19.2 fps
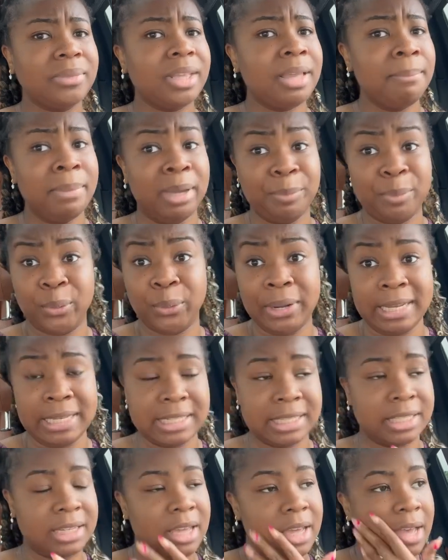my
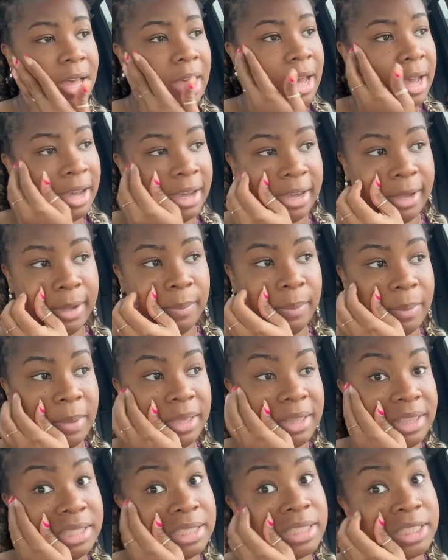points
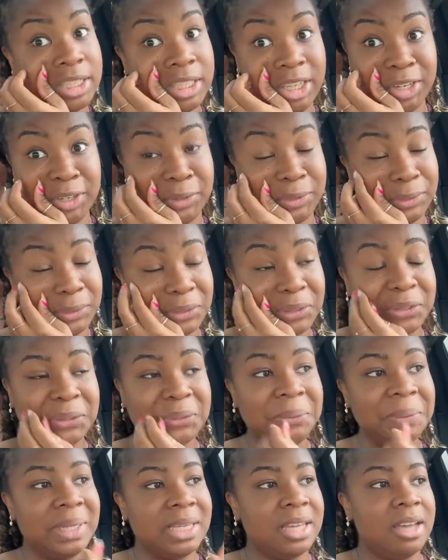this year
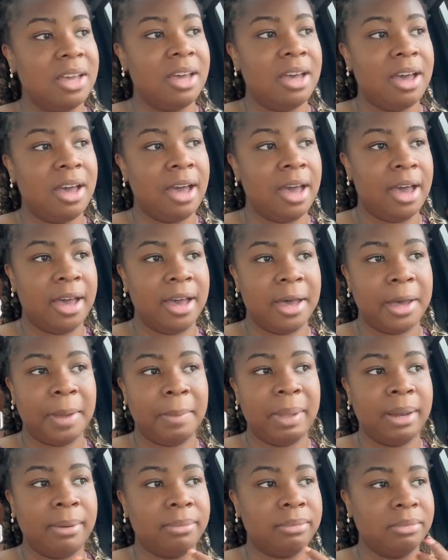alone,
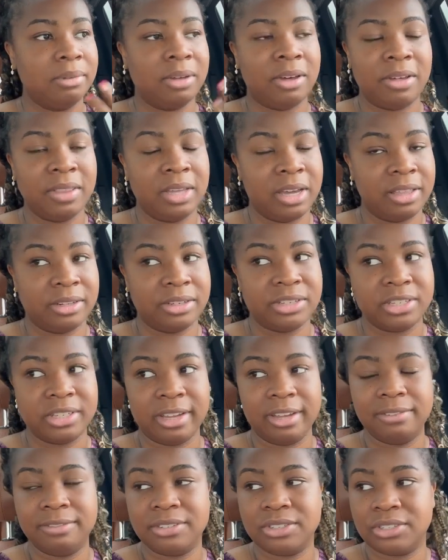and all the other
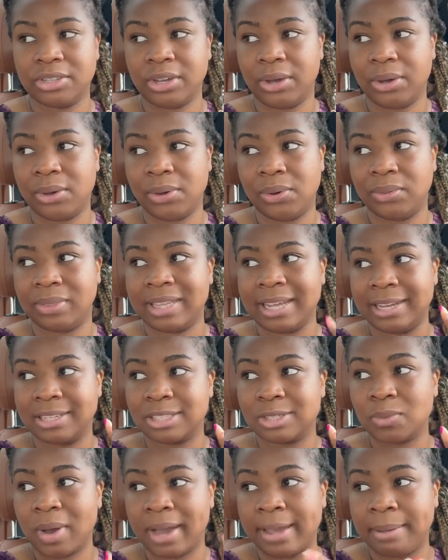stuff. So
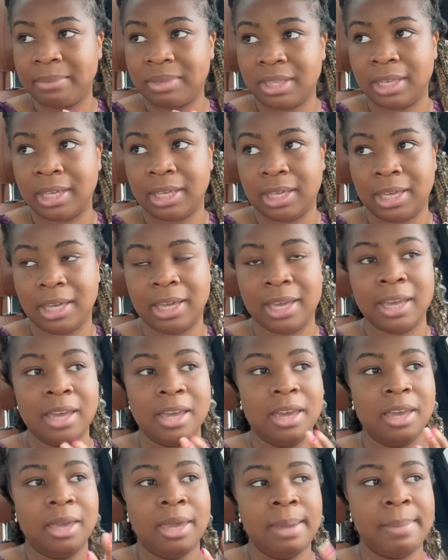that's why I'm thinking
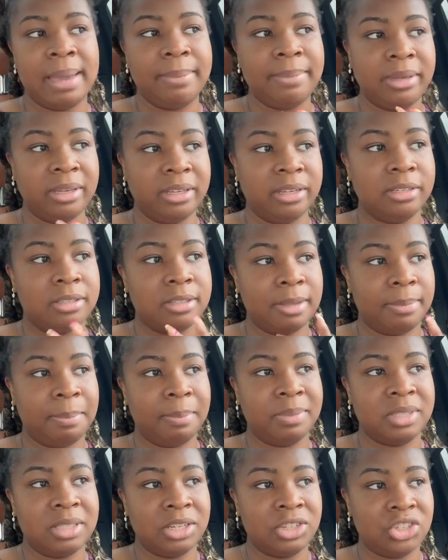it might be good
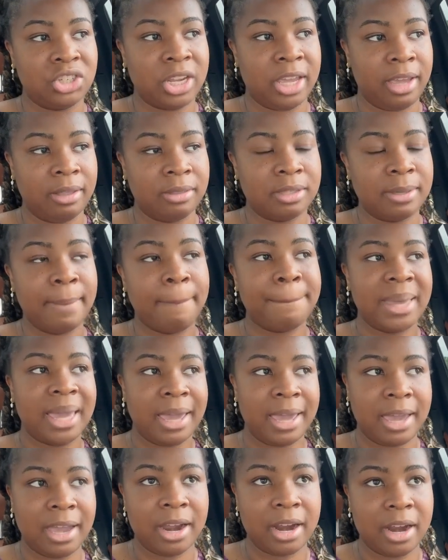to
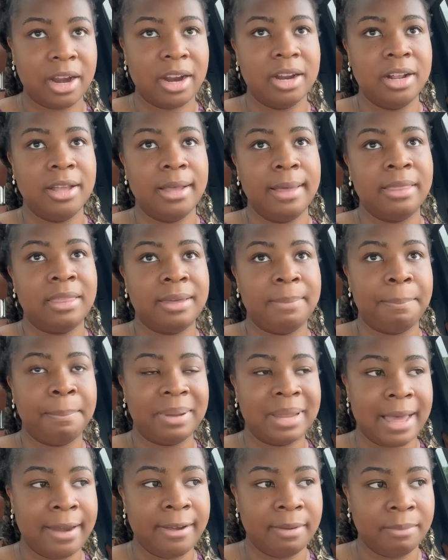pair the
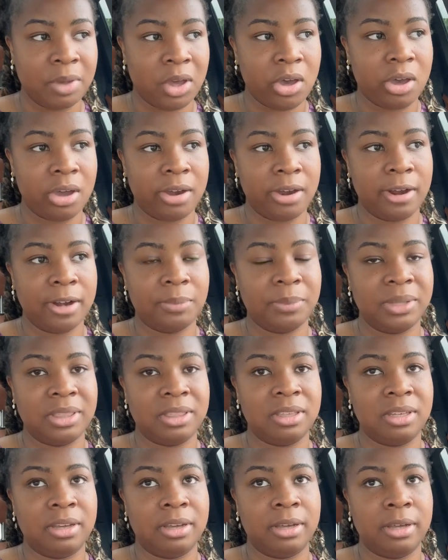platinum card with
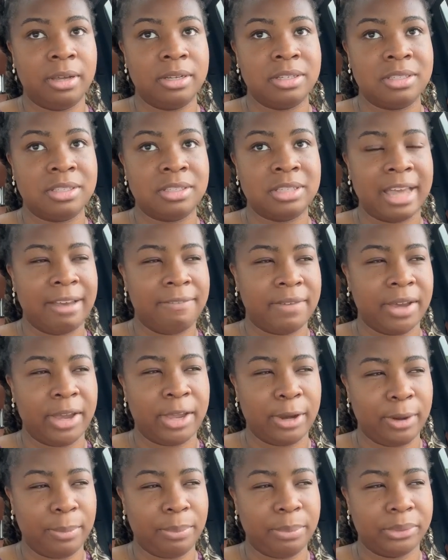the
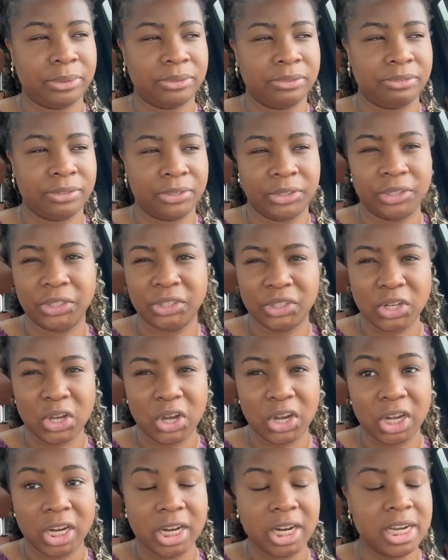sapphire preferred
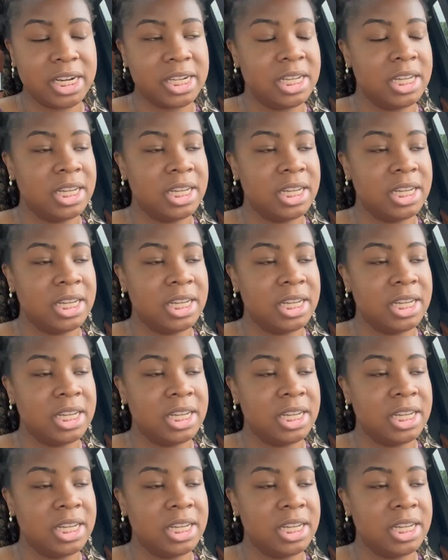card.